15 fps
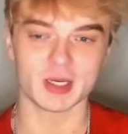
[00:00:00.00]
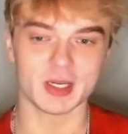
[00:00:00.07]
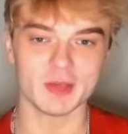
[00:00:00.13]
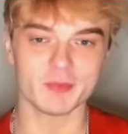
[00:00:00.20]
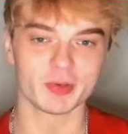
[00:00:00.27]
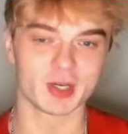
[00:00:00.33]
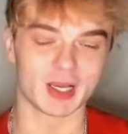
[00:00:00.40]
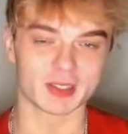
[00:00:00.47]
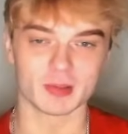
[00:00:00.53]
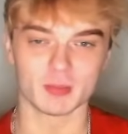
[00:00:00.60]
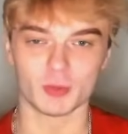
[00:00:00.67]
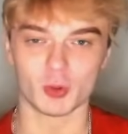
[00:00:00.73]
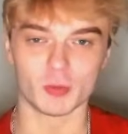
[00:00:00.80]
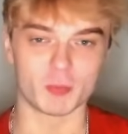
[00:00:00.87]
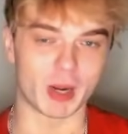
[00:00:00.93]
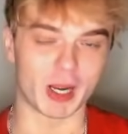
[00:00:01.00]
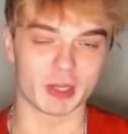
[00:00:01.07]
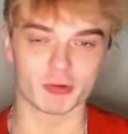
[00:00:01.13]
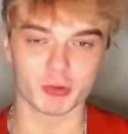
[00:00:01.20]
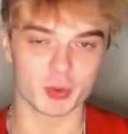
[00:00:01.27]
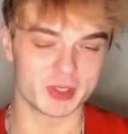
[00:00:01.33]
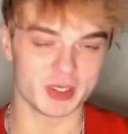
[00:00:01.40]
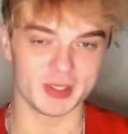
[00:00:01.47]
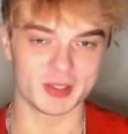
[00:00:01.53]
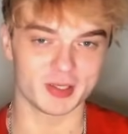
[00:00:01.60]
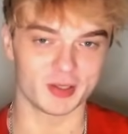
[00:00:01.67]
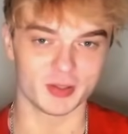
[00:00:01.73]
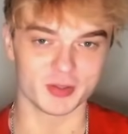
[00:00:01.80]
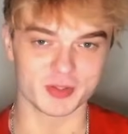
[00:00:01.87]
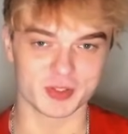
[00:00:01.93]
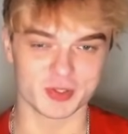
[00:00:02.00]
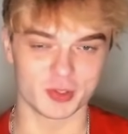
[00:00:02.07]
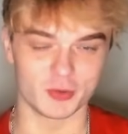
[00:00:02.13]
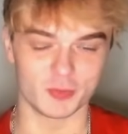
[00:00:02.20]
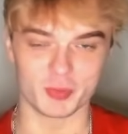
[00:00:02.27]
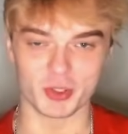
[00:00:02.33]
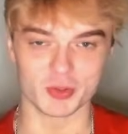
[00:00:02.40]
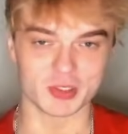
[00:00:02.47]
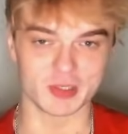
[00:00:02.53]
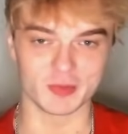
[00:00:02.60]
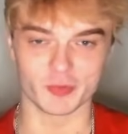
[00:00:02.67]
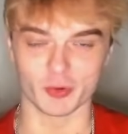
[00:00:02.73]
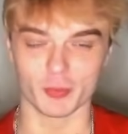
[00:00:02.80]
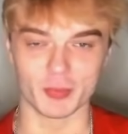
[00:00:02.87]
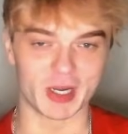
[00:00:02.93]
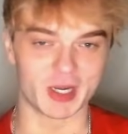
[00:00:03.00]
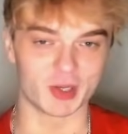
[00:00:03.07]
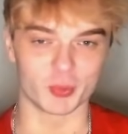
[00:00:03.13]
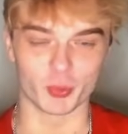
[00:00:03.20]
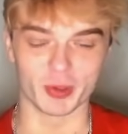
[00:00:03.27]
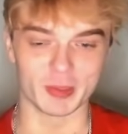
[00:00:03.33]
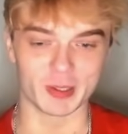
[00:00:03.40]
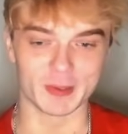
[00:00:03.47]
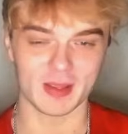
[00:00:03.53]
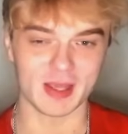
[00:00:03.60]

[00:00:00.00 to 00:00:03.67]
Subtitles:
even like the more micro details to beauty for men and women,